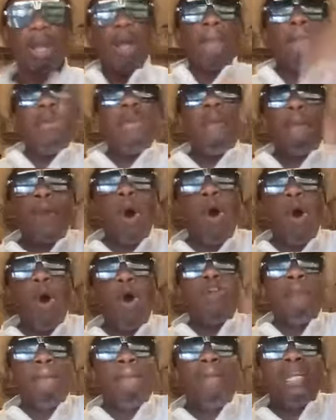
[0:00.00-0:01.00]
People
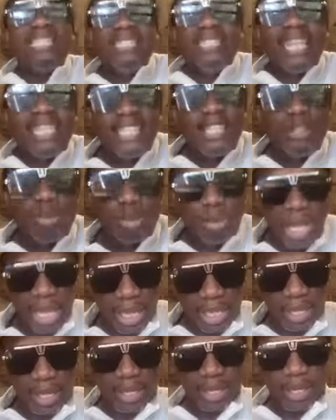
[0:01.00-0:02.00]
own businesses
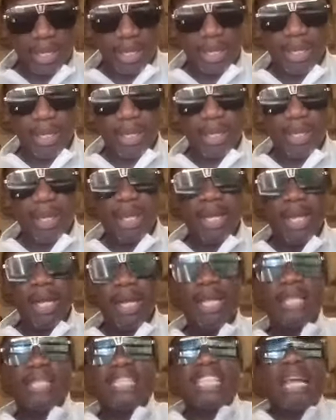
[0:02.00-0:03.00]
today.
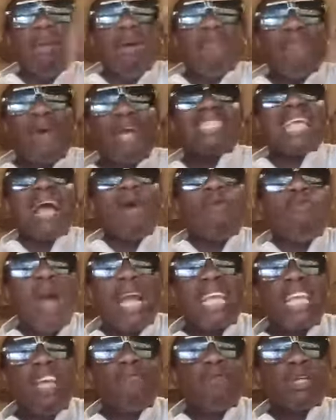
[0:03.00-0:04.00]
Some of us are
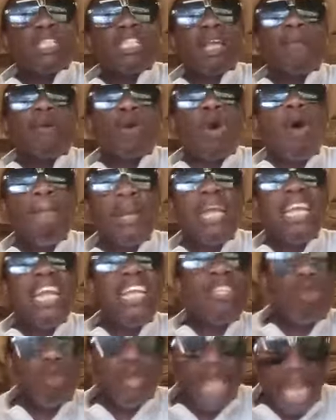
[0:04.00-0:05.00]
working for some
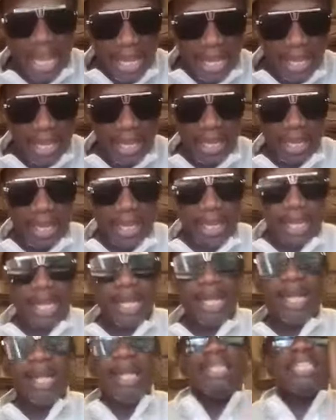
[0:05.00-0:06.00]
companies today.
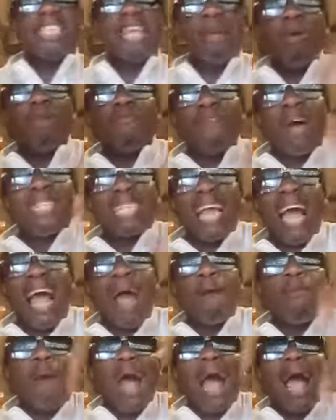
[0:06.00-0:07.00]
Some of us
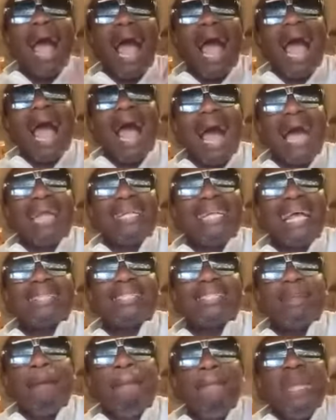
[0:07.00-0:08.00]
are, are, are under
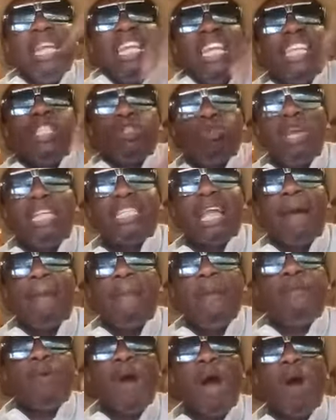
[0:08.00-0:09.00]
some ministries that
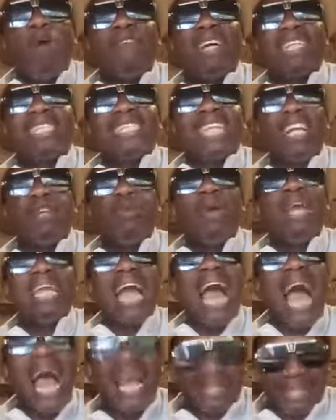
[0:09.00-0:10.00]
people are overshadowing
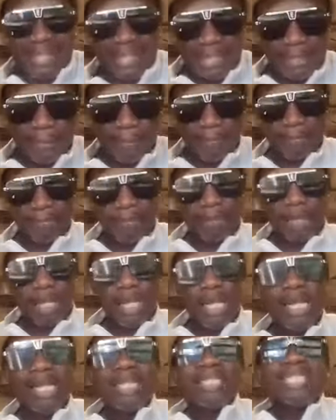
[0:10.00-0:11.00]
us.
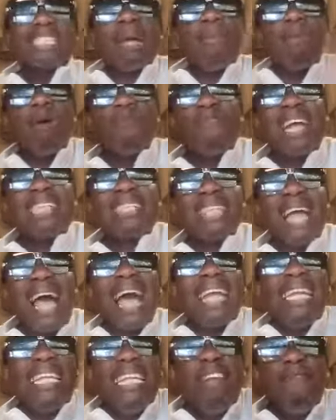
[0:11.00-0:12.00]
Some of us
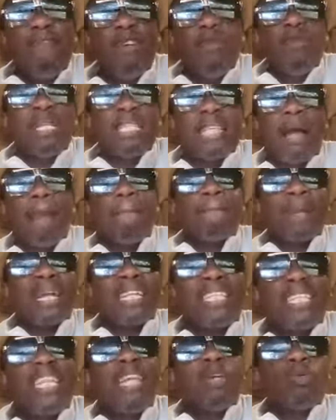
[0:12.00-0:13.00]
are living with some
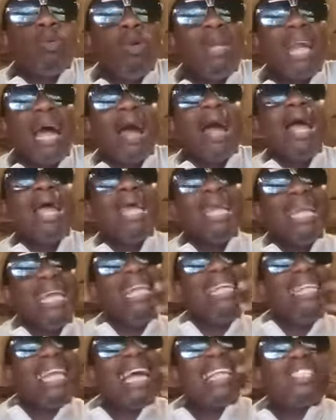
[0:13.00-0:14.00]
particular
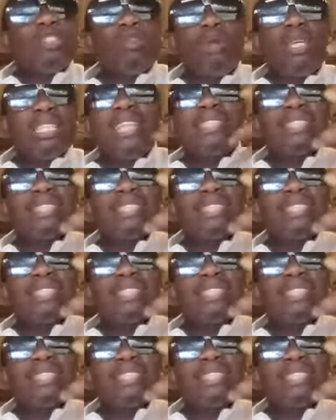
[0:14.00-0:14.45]
industries and